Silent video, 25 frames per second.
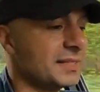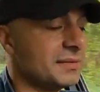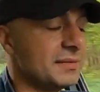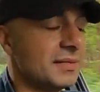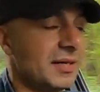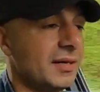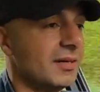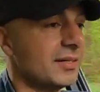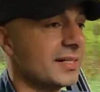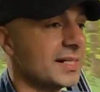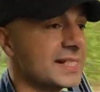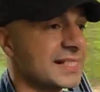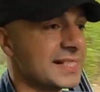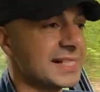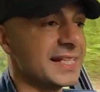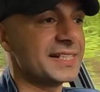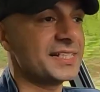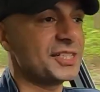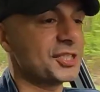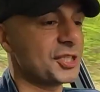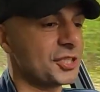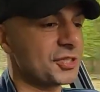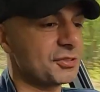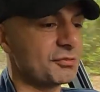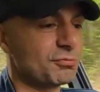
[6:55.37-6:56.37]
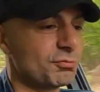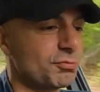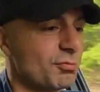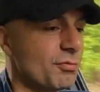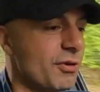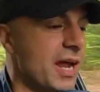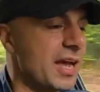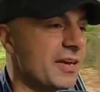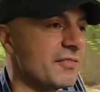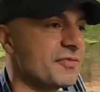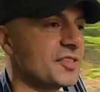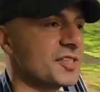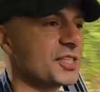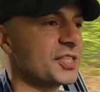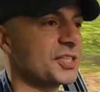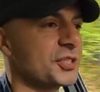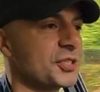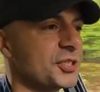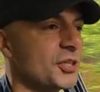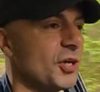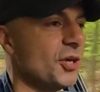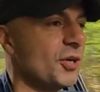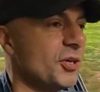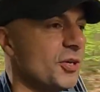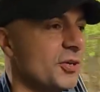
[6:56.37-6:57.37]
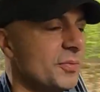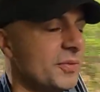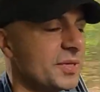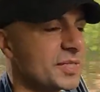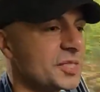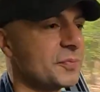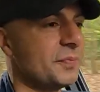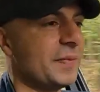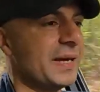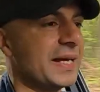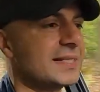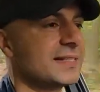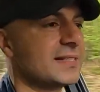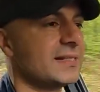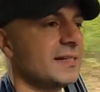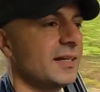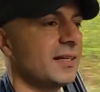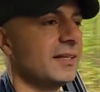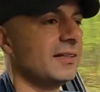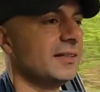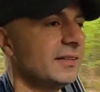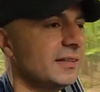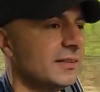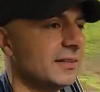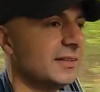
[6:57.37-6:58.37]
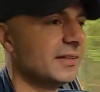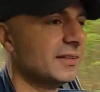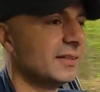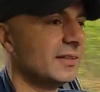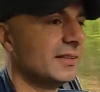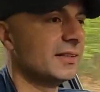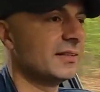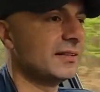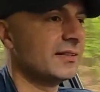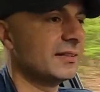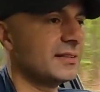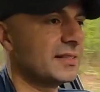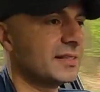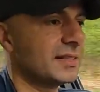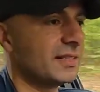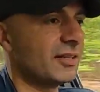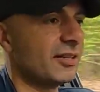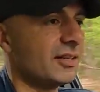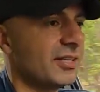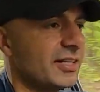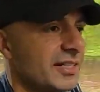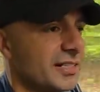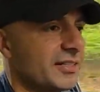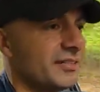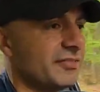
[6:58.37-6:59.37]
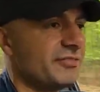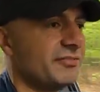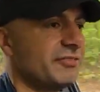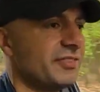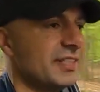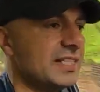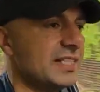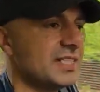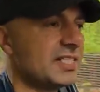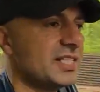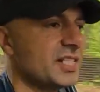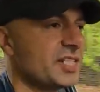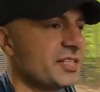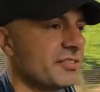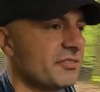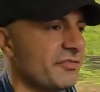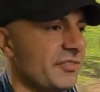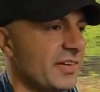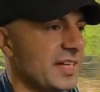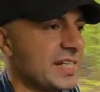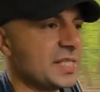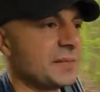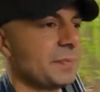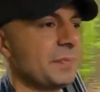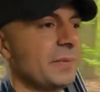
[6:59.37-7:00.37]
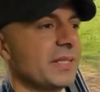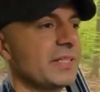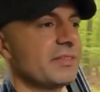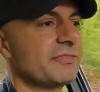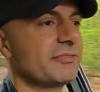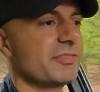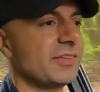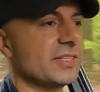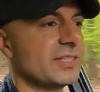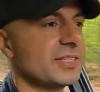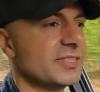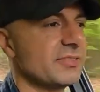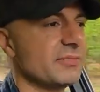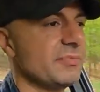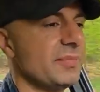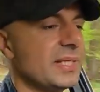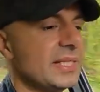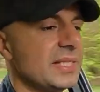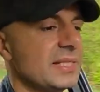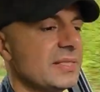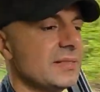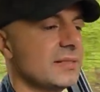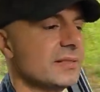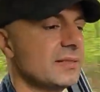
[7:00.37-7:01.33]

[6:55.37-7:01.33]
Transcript: Honestly, it just revs so much better. There's a guy in a vintage Vespa in front of me